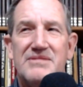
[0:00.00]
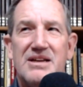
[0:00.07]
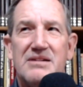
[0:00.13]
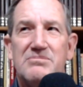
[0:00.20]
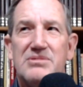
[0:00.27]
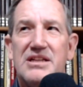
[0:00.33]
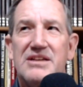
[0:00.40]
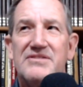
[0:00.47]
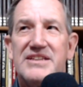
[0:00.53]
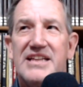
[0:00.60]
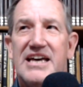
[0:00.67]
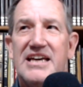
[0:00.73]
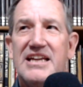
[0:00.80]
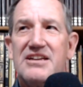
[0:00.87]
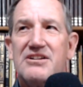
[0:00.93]
I believe in
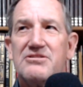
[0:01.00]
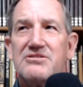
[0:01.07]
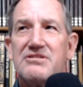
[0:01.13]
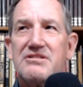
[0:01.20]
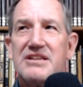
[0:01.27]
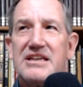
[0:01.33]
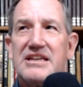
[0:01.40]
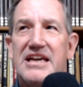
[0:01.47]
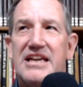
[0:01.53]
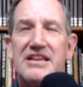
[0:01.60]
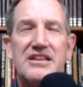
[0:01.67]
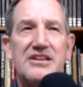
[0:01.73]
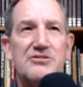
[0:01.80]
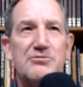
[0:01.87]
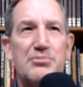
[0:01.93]
that. I don't think
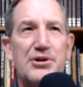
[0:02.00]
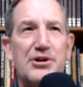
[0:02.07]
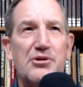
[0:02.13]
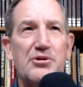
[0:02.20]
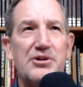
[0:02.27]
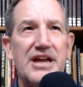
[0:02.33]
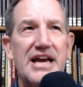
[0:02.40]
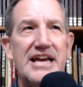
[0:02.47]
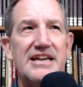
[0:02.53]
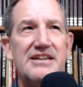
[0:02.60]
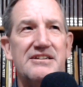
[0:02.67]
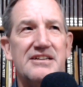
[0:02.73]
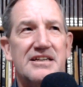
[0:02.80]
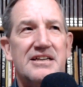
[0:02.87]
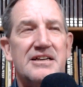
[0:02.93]
anything's
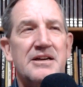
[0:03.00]
preordained.